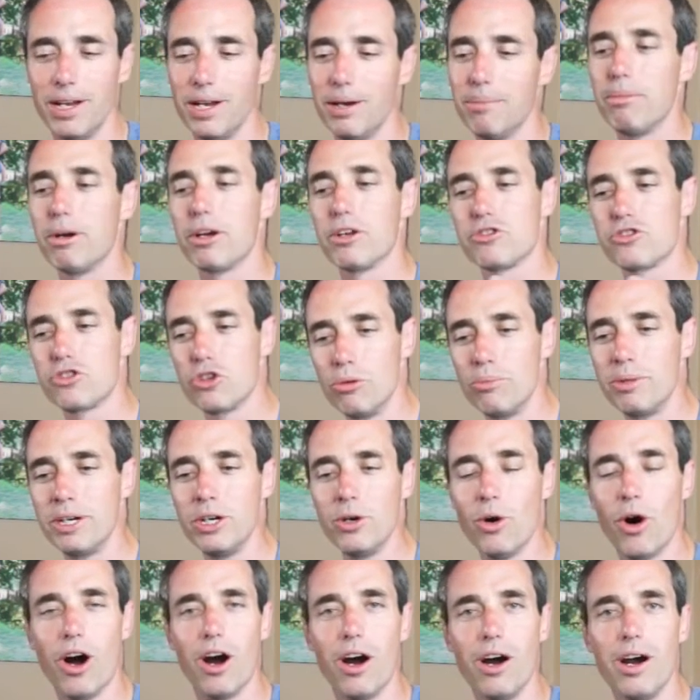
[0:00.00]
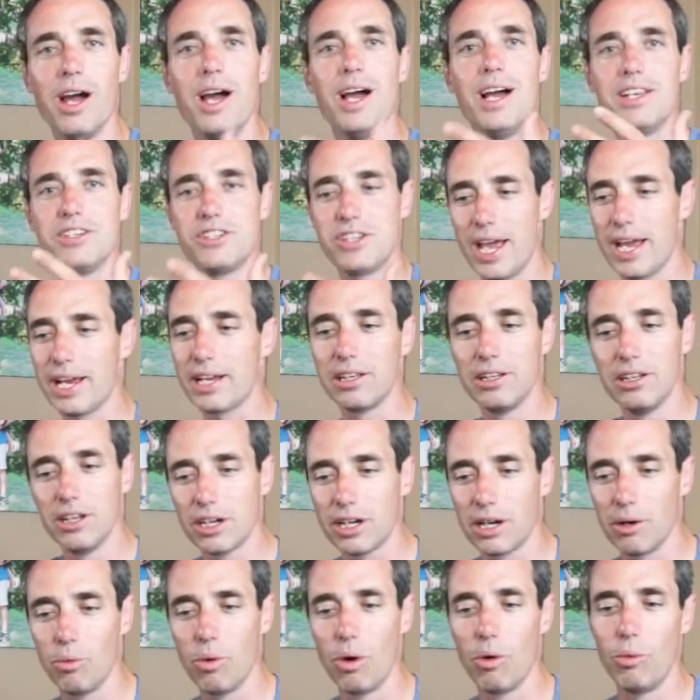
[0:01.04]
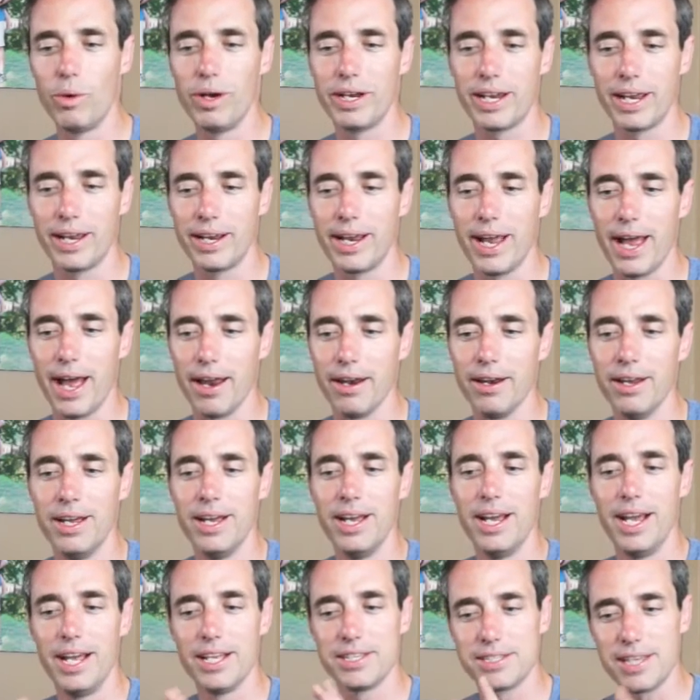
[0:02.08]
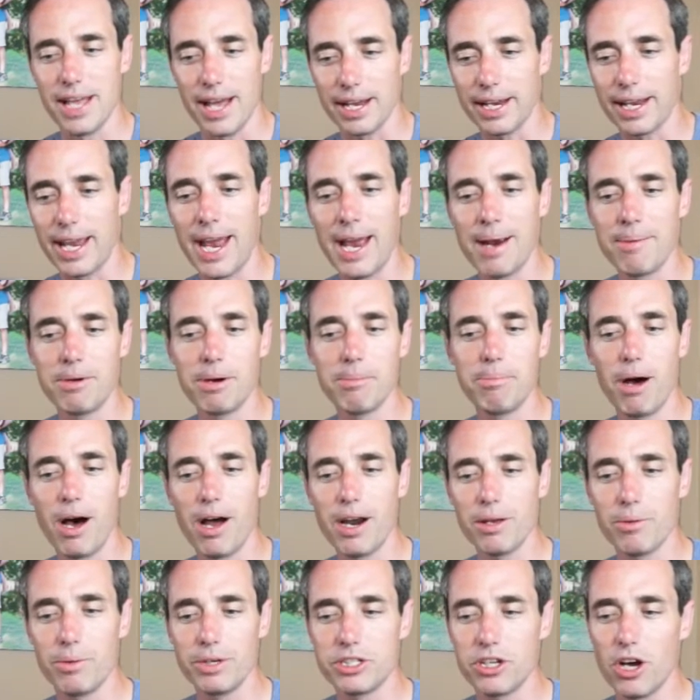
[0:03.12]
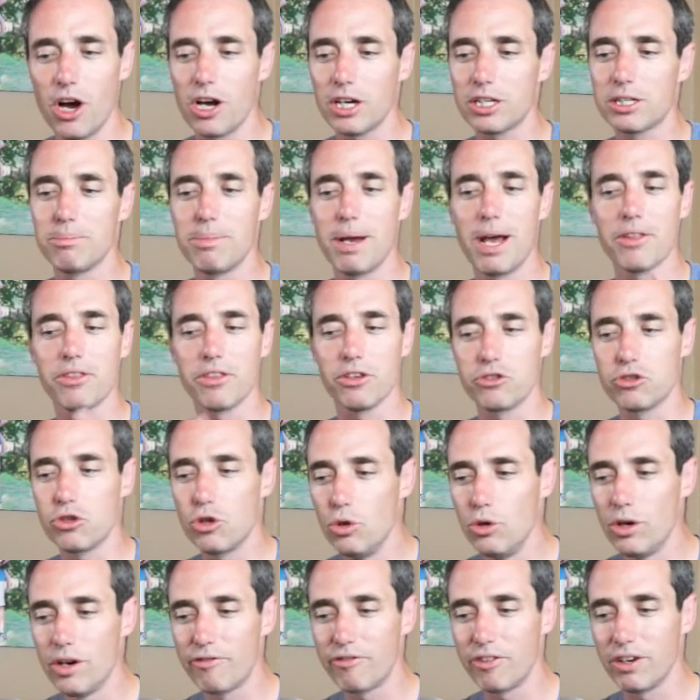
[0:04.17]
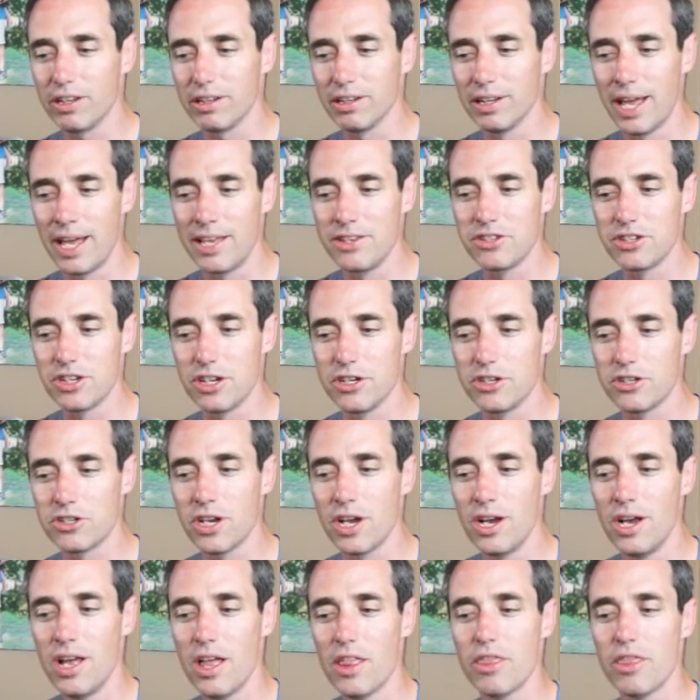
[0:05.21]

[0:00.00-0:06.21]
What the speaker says: But assuming you are, take a look at what we can get. It's that camera body we talked about, the two different lenses.